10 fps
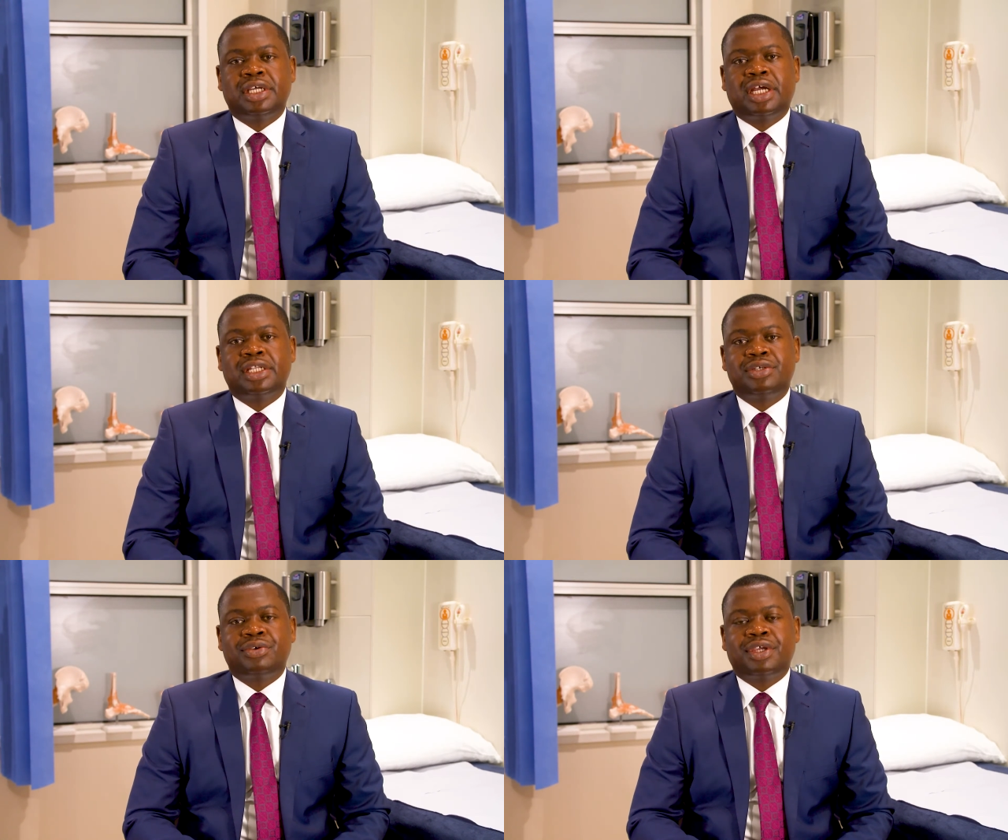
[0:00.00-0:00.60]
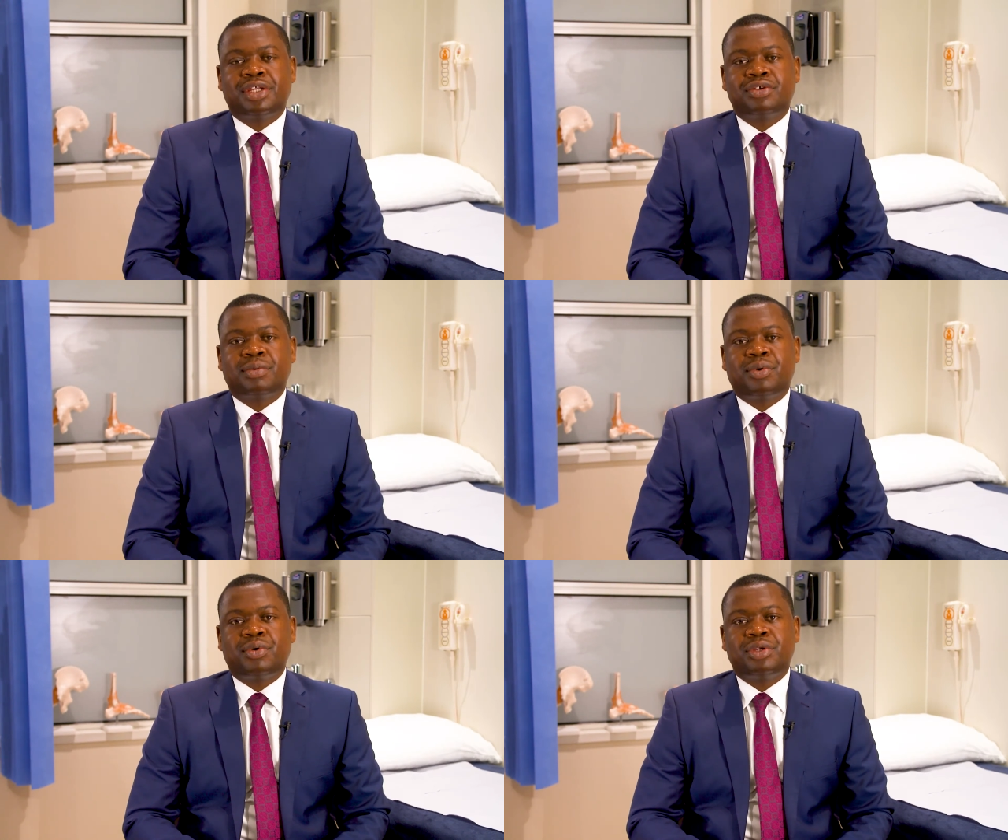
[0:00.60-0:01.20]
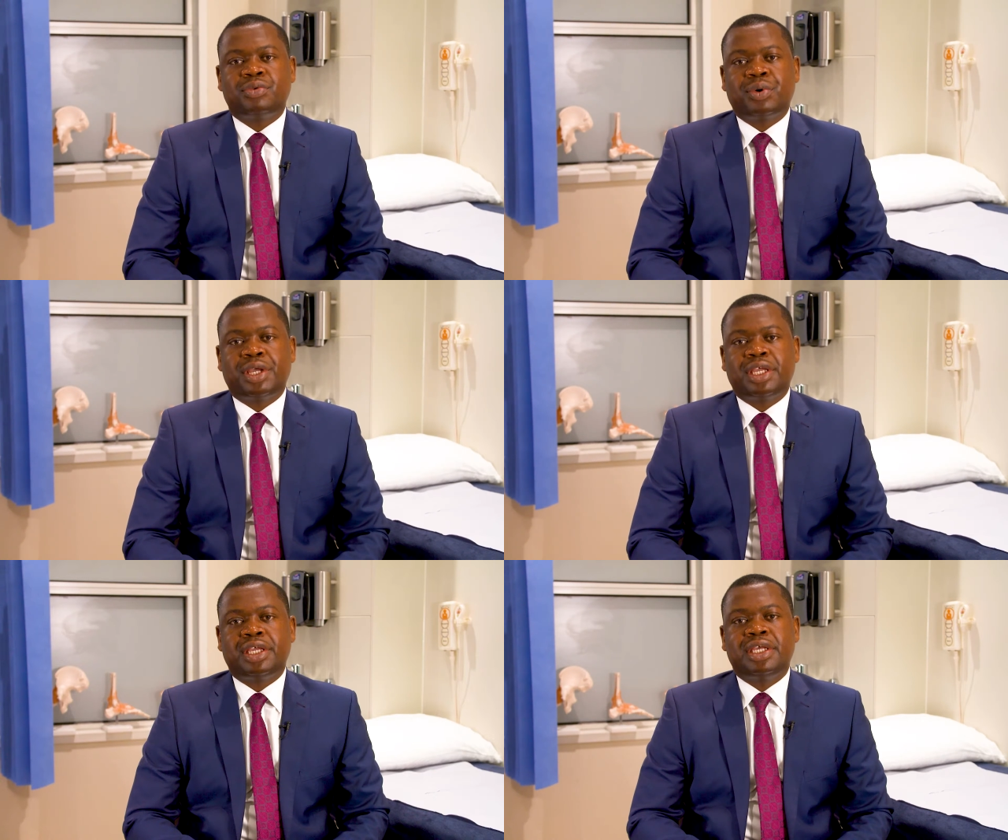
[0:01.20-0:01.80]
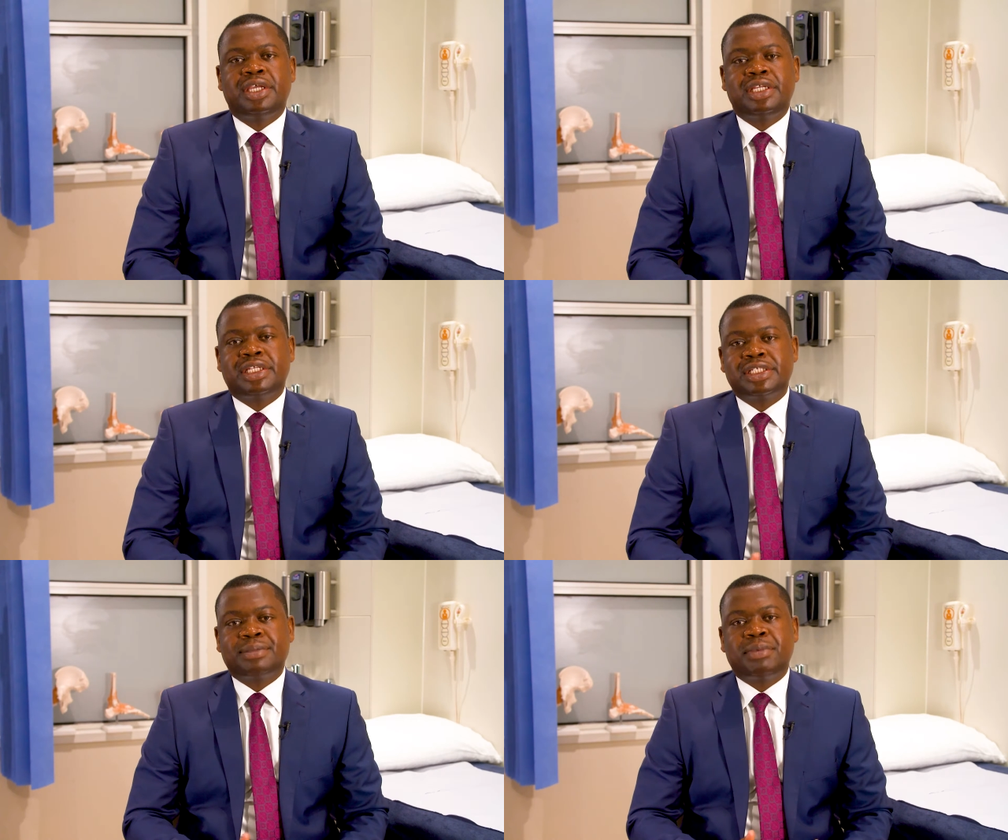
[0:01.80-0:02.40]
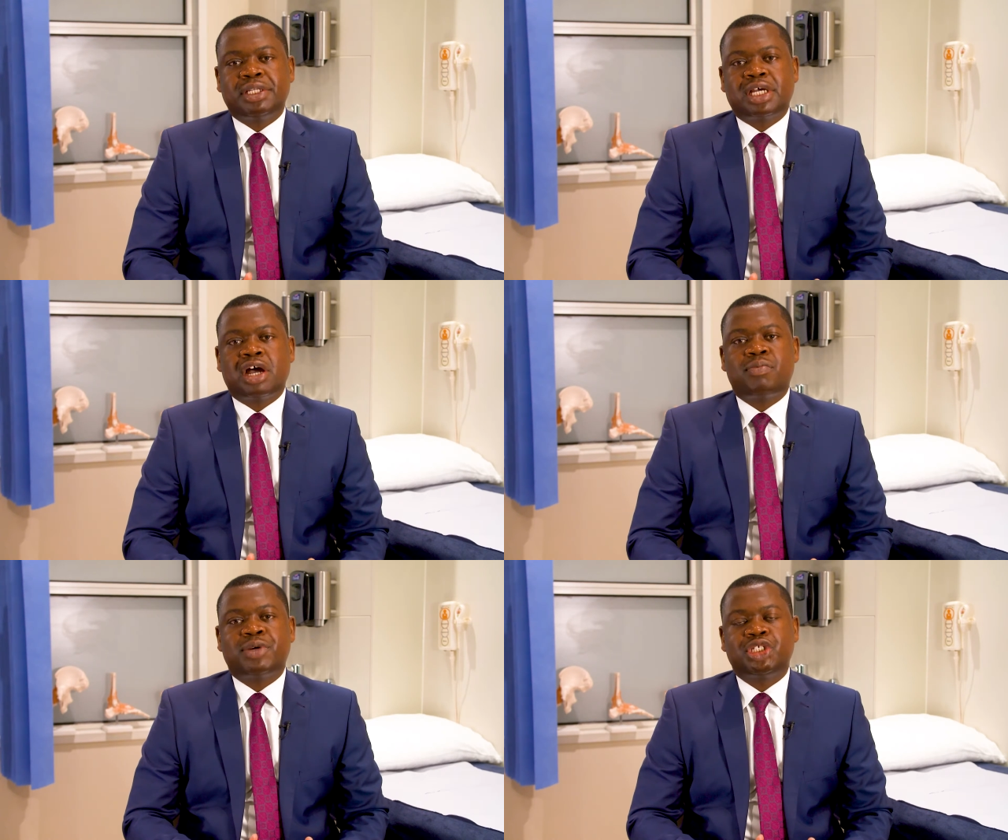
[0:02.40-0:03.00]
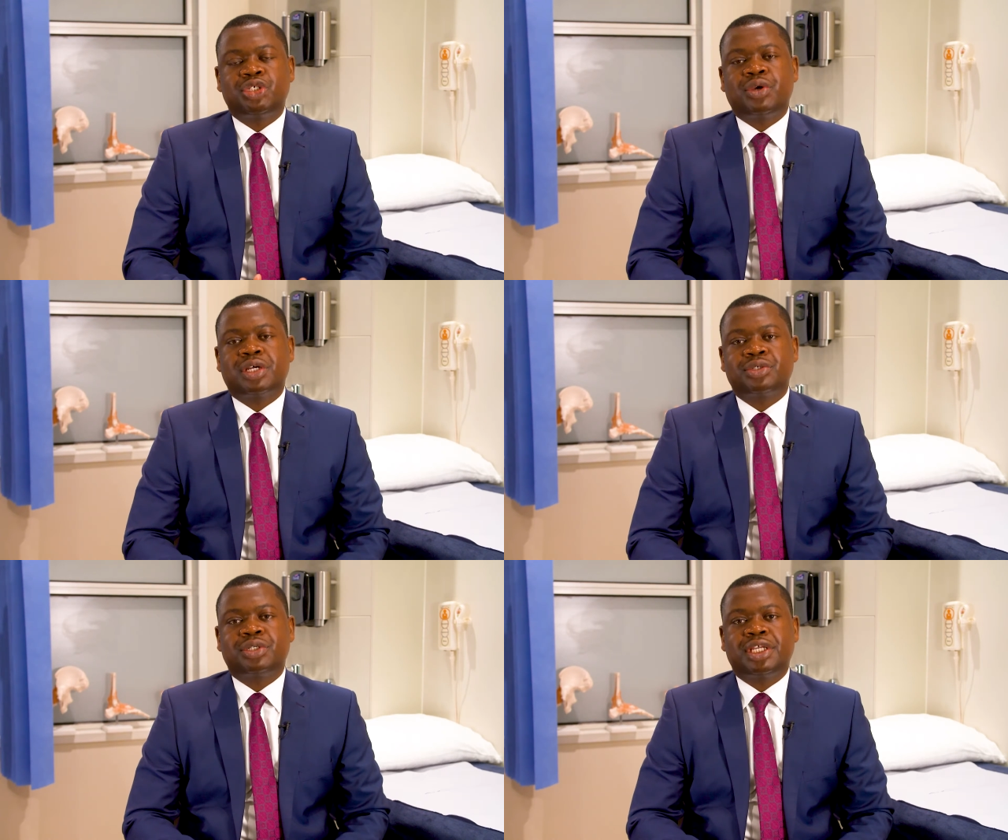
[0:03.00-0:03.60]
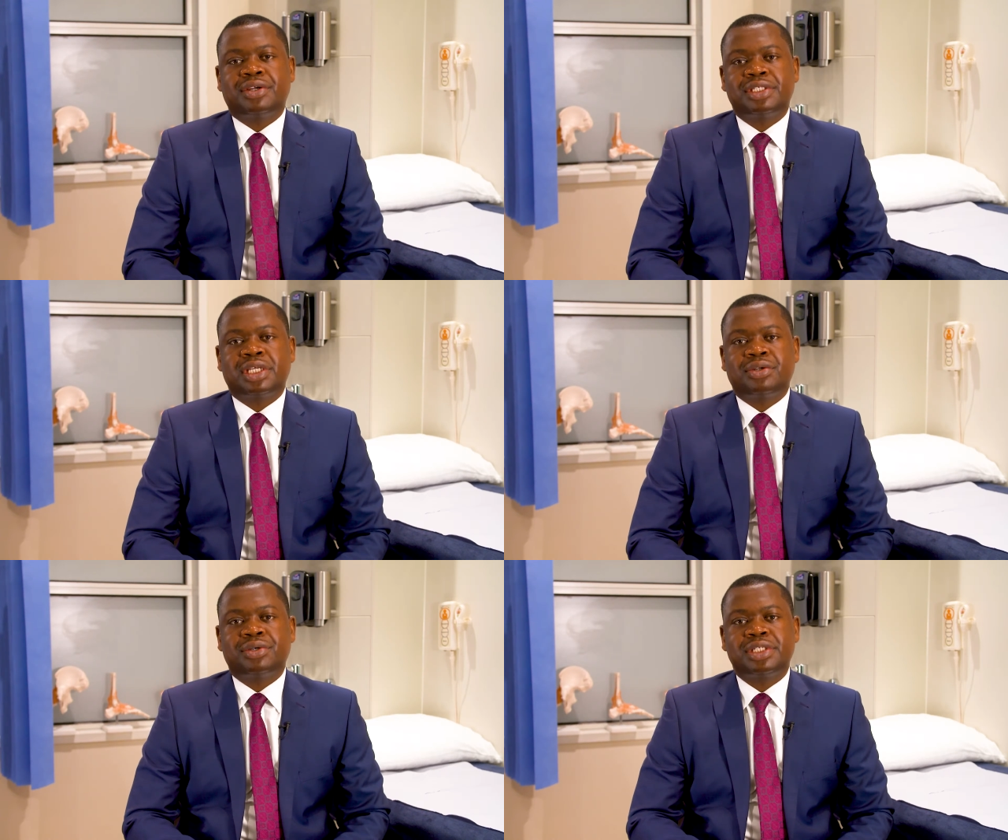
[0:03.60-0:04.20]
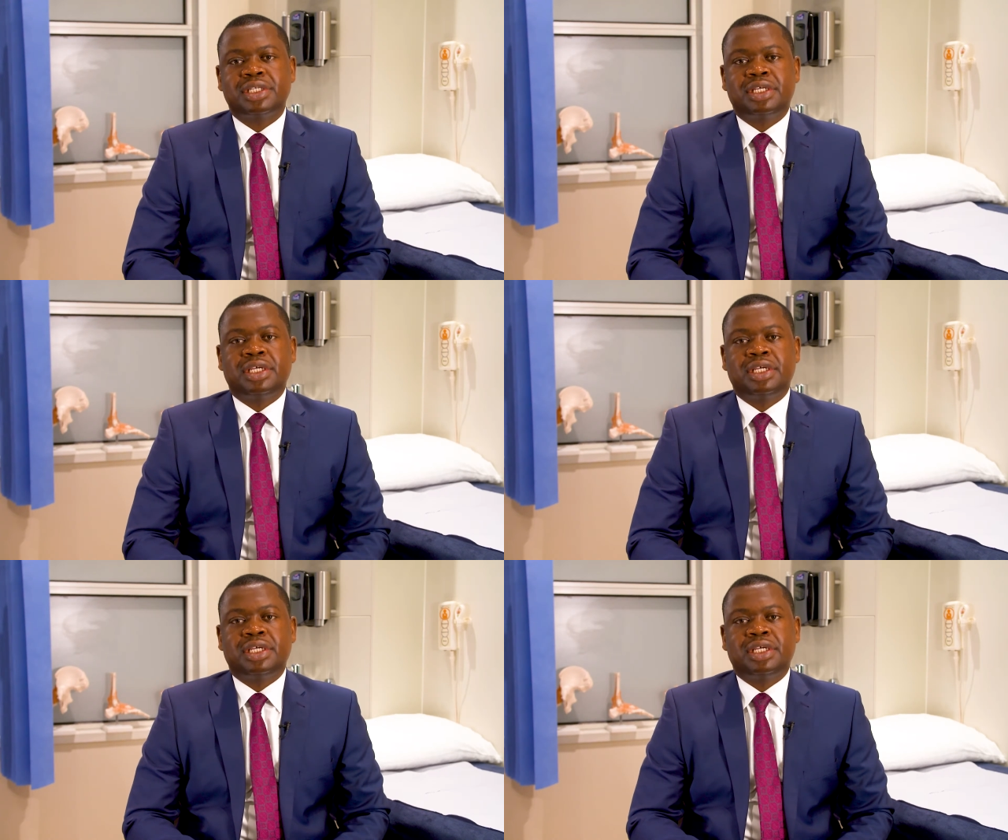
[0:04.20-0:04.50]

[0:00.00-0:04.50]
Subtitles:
until you get to a point where it doesn't matter how much you actually increase the dose,